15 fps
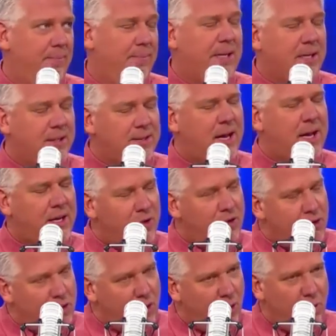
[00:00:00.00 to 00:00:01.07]
because I
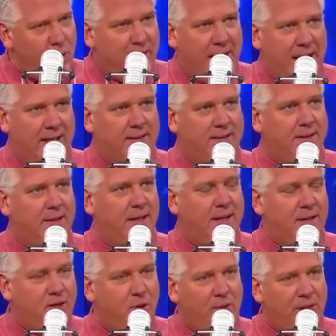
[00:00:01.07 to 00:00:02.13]
know that. I
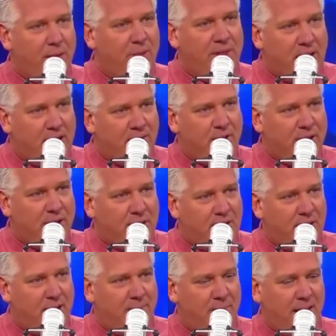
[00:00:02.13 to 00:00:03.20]
know that with
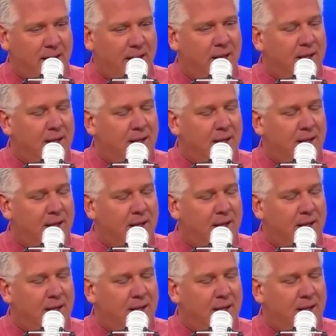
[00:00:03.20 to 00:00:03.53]
everything in me.